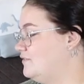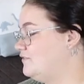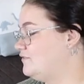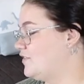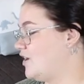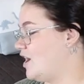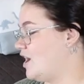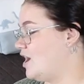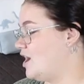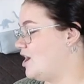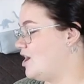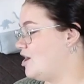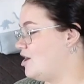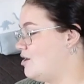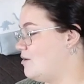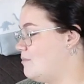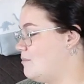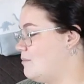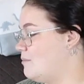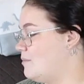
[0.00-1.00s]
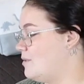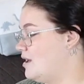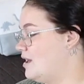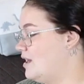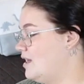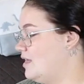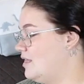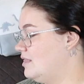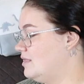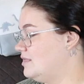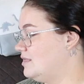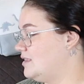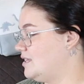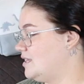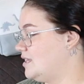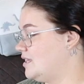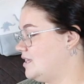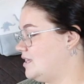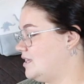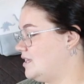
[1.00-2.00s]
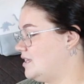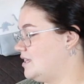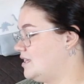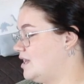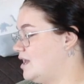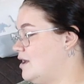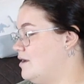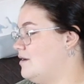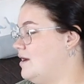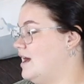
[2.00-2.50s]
from the